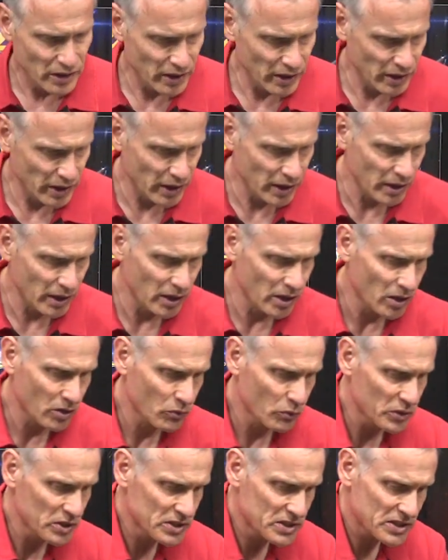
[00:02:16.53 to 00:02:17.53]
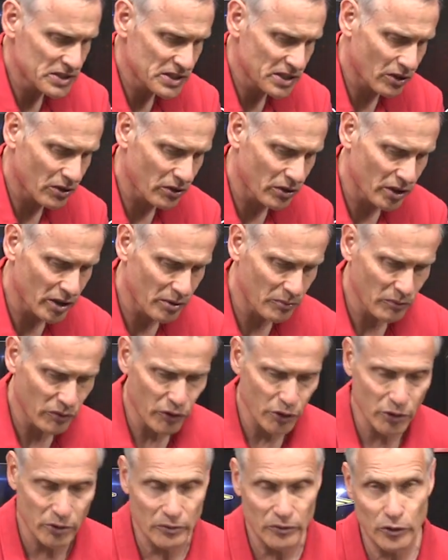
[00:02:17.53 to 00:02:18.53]
And we sell them,
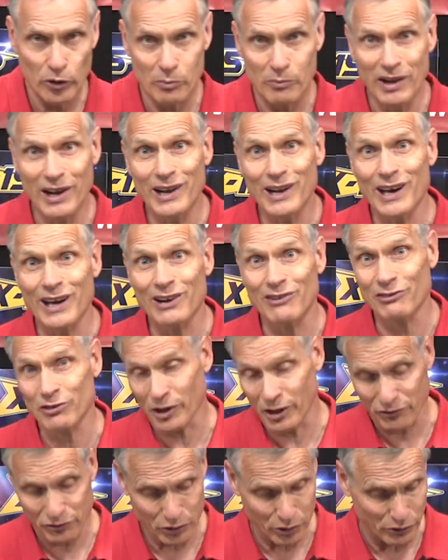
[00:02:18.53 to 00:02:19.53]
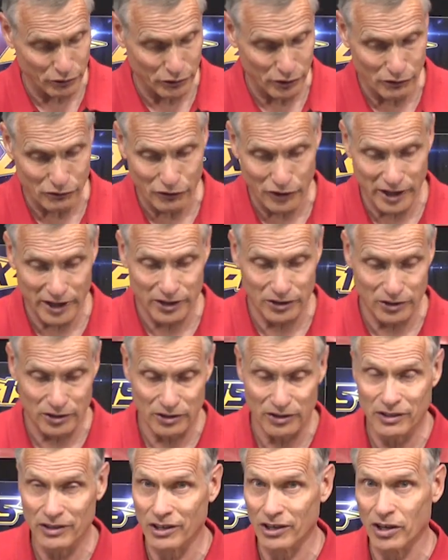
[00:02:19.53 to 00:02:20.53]
they're, they're made out of leftover
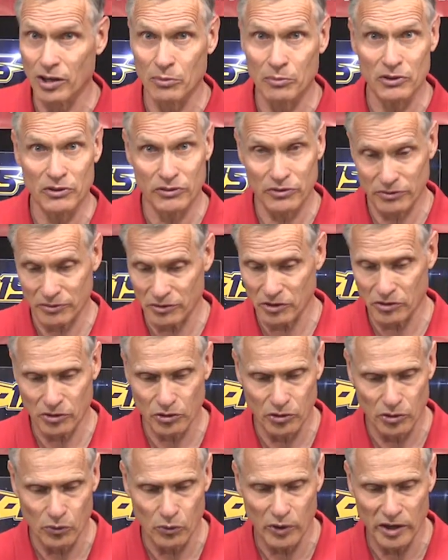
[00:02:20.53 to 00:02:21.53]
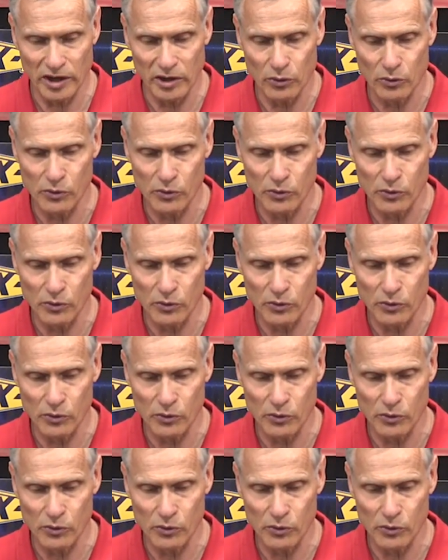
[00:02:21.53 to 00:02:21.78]
vinyl. Um, it's, it's a good way to